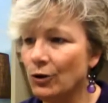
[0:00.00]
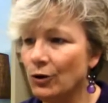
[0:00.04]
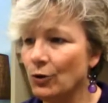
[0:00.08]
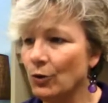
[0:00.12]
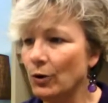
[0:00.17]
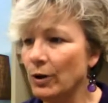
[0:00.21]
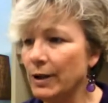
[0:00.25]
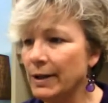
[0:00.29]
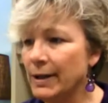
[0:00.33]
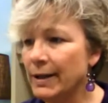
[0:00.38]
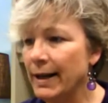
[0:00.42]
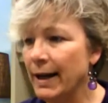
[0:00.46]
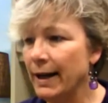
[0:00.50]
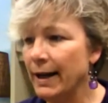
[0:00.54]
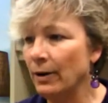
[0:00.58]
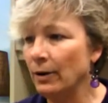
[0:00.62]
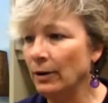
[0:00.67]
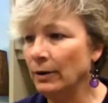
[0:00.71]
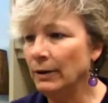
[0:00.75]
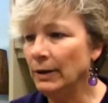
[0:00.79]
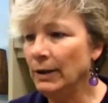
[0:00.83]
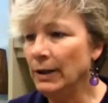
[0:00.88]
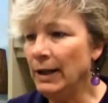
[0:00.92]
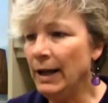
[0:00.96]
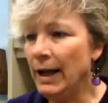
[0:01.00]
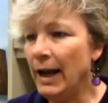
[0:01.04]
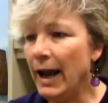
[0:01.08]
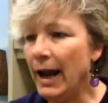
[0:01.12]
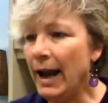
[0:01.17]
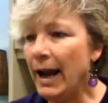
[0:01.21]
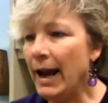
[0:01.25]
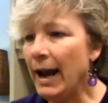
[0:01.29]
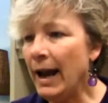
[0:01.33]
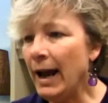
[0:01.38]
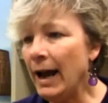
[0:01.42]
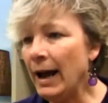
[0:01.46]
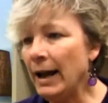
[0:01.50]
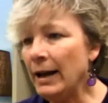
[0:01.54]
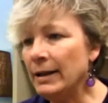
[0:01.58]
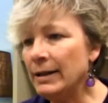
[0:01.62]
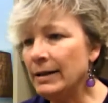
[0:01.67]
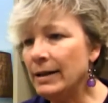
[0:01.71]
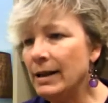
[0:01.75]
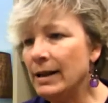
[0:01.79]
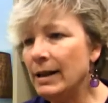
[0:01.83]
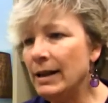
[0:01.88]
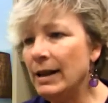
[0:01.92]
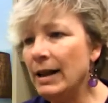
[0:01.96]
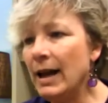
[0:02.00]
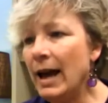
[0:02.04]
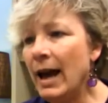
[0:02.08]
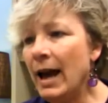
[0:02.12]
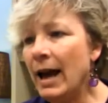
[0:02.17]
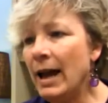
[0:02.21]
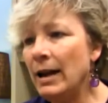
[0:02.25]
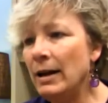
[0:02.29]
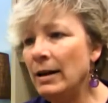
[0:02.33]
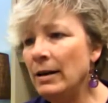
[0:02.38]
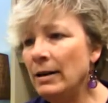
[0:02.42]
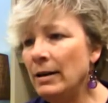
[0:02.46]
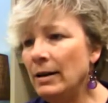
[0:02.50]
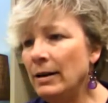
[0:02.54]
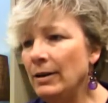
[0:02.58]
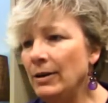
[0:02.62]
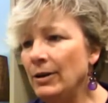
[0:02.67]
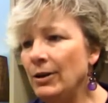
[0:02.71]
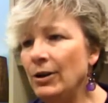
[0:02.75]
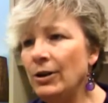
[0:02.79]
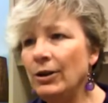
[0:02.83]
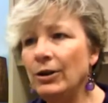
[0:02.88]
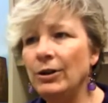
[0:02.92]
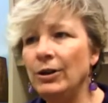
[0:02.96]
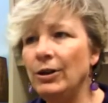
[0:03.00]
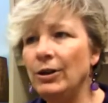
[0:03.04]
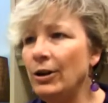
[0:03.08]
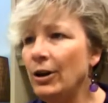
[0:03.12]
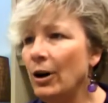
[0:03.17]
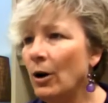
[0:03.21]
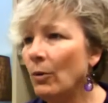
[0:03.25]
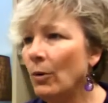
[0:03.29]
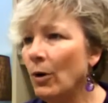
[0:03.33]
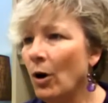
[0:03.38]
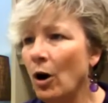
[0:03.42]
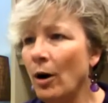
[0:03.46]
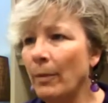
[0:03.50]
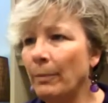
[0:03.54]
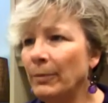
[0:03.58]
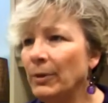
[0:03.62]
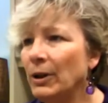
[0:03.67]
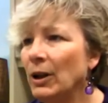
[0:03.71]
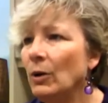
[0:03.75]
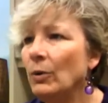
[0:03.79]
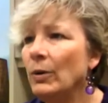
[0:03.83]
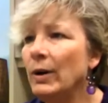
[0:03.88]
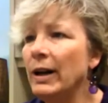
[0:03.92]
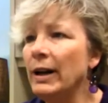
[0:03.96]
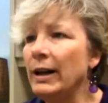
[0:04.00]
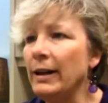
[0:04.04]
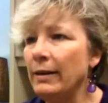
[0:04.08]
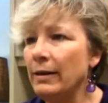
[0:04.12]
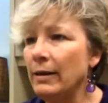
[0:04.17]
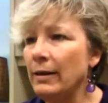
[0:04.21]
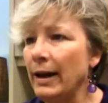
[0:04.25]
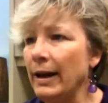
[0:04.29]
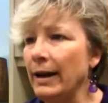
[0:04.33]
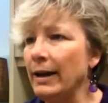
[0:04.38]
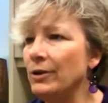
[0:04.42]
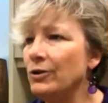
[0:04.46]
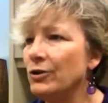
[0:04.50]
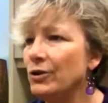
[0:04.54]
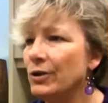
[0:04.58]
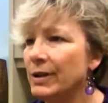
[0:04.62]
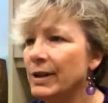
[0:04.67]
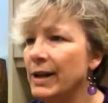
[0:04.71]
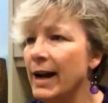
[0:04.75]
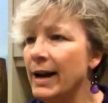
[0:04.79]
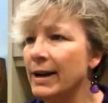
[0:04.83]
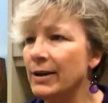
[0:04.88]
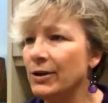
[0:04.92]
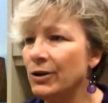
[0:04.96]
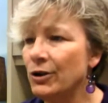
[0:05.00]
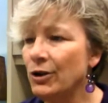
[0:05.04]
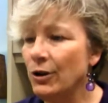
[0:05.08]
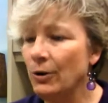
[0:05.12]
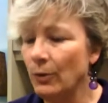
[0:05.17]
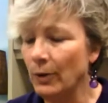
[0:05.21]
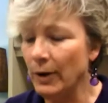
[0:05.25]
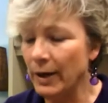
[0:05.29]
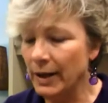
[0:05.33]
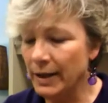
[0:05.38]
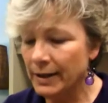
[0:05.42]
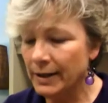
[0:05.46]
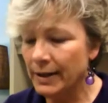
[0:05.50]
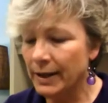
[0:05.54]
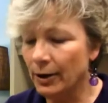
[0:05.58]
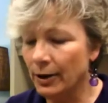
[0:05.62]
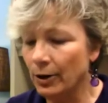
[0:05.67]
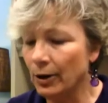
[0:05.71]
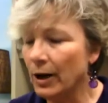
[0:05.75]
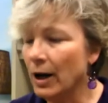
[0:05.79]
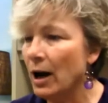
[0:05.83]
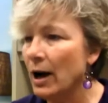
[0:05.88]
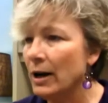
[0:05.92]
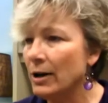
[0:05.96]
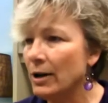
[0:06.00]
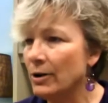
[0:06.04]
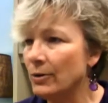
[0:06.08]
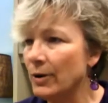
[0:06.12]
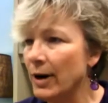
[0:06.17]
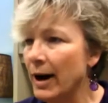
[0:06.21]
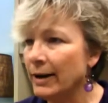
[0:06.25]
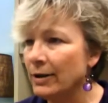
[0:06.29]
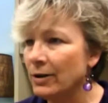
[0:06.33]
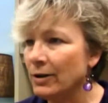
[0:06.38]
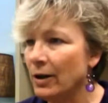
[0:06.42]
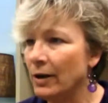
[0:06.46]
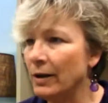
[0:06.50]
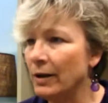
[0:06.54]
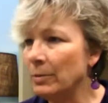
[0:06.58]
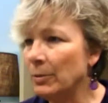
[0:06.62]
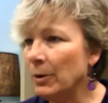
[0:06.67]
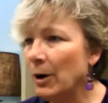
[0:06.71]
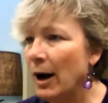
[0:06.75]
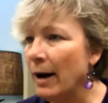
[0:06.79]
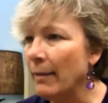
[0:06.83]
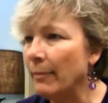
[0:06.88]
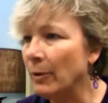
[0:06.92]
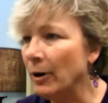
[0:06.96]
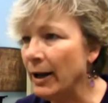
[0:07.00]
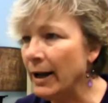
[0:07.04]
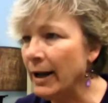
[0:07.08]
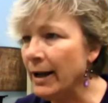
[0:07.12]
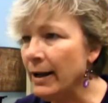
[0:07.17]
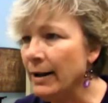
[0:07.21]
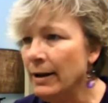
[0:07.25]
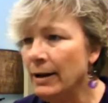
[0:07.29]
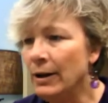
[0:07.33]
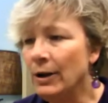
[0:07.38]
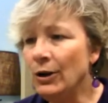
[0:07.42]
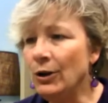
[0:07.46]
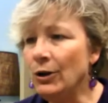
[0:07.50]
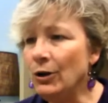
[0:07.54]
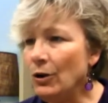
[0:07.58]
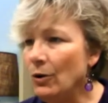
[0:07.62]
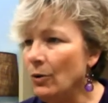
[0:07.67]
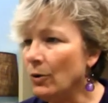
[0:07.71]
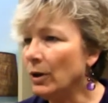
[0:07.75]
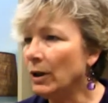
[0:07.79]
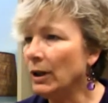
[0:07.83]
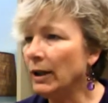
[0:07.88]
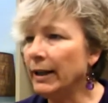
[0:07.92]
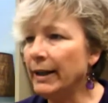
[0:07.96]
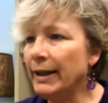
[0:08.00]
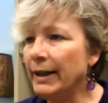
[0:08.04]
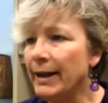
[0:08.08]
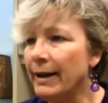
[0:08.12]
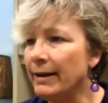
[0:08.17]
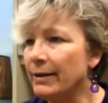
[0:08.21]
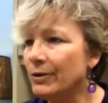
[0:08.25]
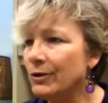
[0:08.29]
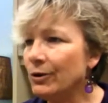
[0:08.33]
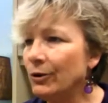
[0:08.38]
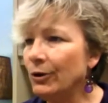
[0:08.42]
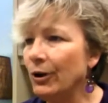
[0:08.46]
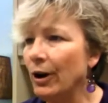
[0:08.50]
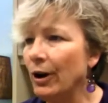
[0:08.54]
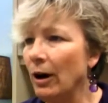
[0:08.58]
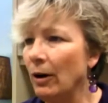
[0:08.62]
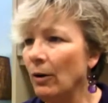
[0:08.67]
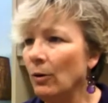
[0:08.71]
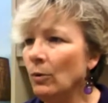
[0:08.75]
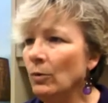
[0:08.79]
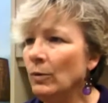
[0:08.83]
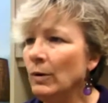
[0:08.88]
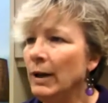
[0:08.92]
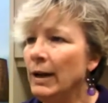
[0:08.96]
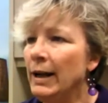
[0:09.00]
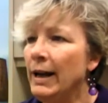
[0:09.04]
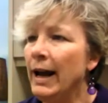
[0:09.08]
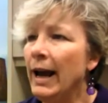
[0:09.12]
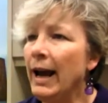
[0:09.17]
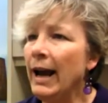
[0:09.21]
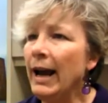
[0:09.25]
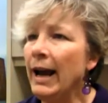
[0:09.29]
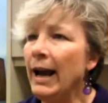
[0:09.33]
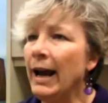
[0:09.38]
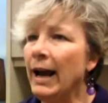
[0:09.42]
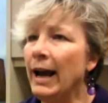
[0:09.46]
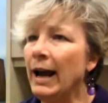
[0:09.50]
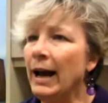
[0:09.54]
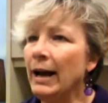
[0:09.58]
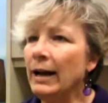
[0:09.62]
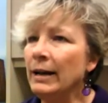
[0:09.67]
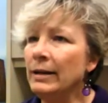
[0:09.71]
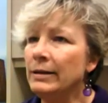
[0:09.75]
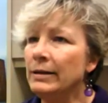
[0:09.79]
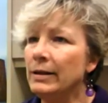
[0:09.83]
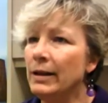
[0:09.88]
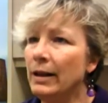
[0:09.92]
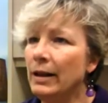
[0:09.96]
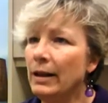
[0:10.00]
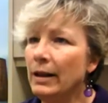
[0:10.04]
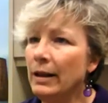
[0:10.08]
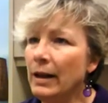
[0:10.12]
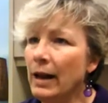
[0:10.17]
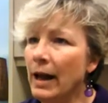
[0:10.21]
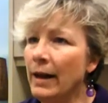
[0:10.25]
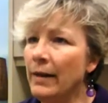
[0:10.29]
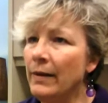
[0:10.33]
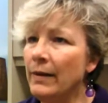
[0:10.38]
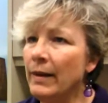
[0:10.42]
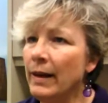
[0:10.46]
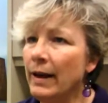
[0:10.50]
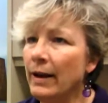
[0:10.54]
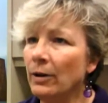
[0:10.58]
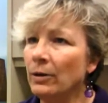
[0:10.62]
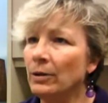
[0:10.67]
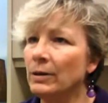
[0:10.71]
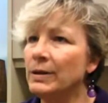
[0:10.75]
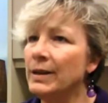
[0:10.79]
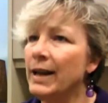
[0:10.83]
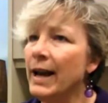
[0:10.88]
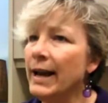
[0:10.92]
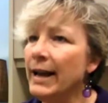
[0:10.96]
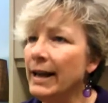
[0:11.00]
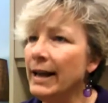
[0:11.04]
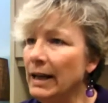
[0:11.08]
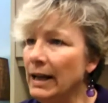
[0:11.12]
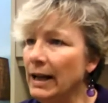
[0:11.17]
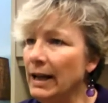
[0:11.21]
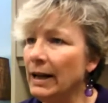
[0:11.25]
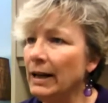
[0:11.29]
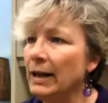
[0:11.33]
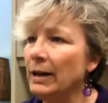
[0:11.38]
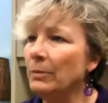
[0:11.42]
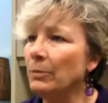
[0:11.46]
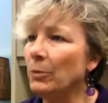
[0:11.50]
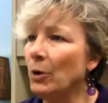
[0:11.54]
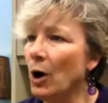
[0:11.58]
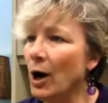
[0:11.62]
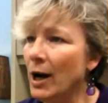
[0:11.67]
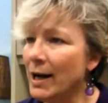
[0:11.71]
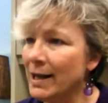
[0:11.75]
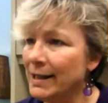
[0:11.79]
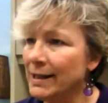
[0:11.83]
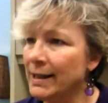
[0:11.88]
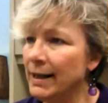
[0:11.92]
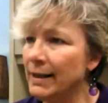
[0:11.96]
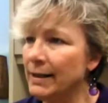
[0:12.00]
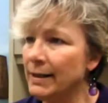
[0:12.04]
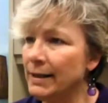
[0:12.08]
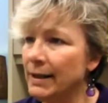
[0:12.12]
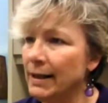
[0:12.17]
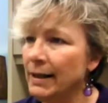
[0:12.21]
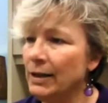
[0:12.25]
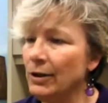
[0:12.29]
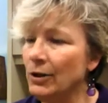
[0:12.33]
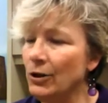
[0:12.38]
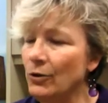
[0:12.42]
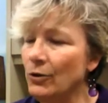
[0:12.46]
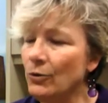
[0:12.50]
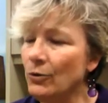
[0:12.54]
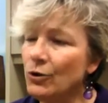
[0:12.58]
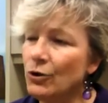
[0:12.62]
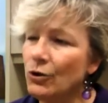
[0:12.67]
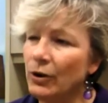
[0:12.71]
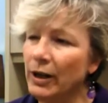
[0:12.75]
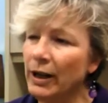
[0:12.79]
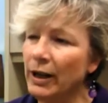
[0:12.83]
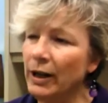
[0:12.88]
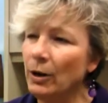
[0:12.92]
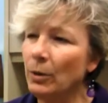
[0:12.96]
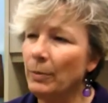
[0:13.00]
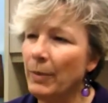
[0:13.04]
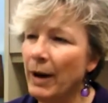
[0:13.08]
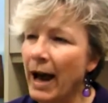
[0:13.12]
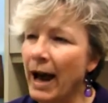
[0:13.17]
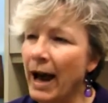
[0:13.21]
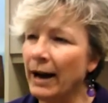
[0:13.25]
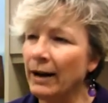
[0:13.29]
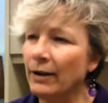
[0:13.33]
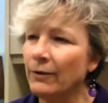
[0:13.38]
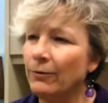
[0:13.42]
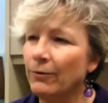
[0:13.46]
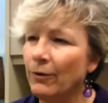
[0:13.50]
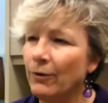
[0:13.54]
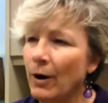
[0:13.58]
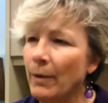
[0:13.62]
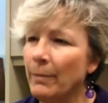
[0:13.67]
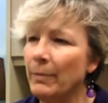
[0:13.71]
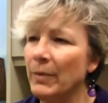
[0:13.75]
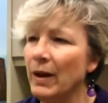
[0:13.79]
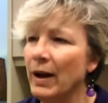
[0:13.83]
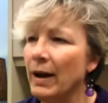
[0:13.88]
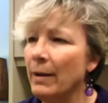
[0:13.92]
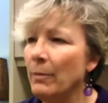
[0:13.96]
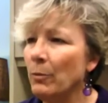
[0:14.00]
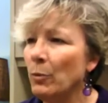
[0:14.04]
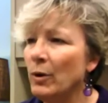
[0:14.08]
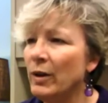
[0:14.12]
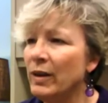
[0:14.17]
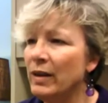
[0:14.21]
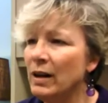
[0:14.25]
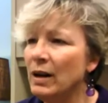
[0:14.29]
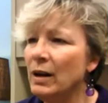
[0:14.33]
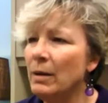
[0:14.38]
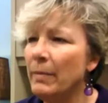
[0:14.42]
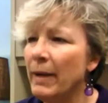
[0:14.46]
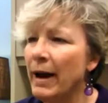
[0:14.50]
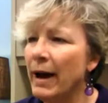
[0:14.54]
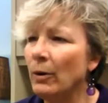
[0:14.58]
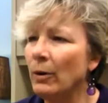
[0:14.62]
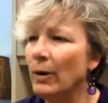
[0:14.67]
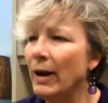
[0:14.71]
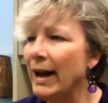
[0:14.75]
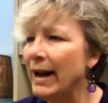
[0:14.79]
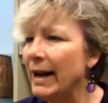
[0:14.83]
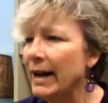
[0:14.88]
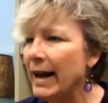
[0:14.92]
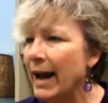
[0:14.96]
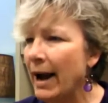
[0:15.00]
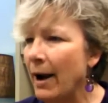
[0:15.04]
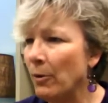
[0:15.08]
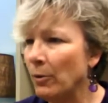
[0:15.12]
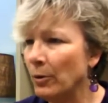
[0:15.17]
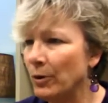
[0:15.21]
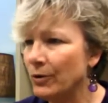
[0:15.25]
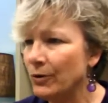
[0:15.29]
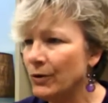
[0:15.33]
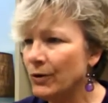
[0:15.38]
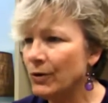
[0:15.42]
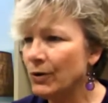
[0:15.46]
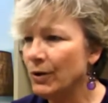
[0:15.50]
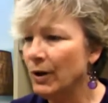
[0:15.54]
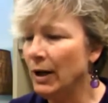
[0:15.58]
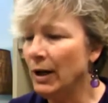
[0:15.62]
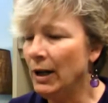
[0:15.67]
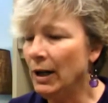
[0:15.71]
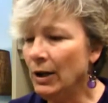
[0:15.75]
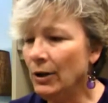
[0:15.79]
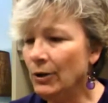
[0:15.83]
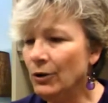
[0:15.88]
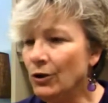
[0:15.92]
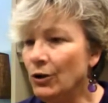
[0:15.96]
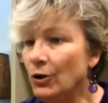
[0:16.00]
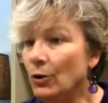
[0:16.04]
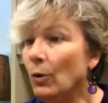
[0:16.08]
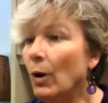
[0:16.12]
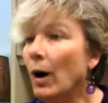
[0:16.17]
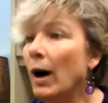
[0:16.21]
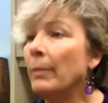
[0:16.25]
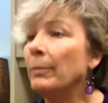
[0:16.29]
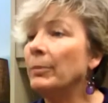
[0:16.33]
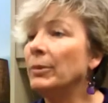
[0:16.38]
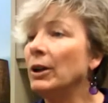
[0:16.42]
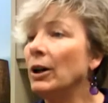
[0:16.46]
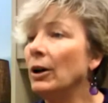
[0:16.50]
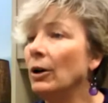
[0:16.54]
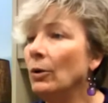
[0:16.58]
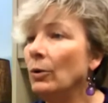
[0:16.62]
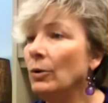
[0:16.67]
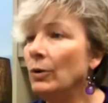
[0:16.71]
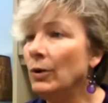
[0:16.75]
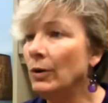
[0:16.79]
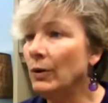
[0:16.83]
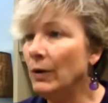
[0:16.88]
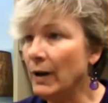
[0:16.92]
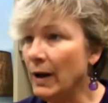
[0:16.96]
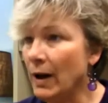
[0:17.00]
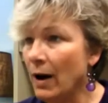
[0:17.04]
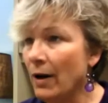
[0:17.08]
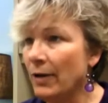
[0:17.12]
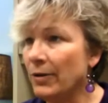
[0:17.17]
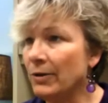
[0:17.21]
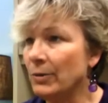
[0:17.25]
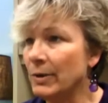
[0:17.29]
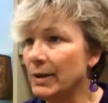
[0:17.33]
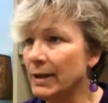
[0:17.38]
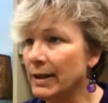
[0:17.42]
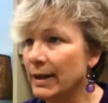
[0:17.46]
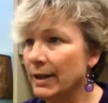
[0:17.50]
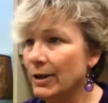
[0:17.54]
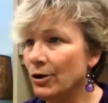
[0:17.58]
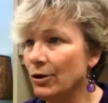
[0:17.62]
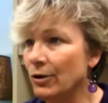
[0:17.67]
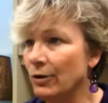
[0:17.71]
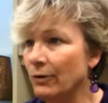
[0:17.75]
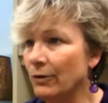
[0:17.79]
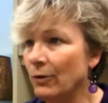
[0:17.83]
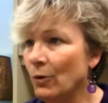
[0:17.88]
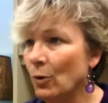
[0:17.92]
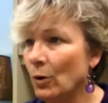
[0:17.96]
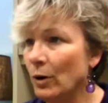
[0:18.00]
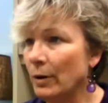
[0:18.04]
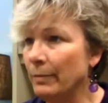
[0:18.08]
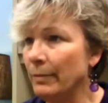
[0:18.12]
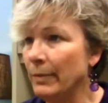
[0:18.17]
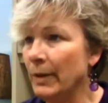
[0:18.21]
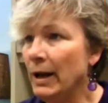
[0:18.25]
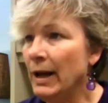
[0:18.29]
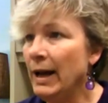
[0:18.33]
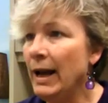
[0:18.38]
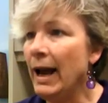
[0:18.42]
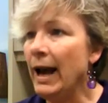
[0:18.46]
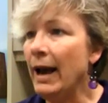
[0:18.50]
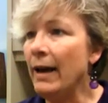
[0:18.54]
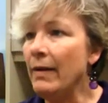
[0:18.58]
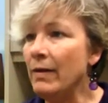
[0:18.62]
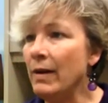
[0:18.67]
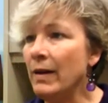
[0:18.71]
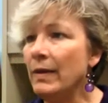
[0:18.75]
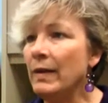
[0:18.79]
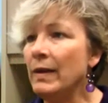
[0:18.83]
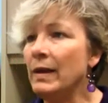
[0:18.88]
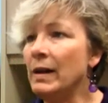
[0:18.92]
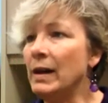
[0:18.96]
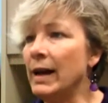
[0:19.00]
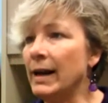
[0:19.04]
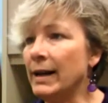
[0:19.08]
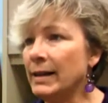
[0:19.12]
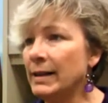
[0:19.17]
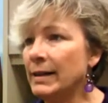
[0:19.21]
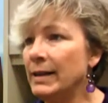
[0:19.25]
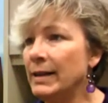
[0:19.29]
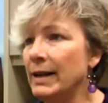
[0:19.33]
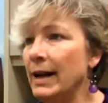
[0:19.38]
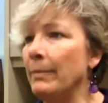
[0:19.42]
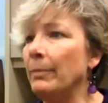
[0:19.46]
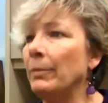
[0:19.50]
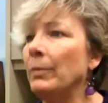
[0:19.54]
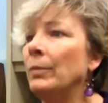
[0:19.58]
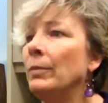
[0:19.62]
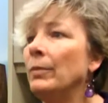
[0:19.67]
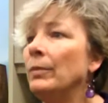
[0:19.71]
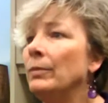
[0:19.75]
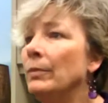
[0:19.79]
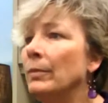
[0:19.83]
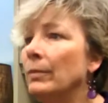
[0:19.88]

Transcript: the short sale, and then you don't upload anything. It just asks you, is there a contract on the property? You click yes or no, and then they'll take it in and process it, and you should hear back from them within about 8 hours to upload the authorization form. And then the next step,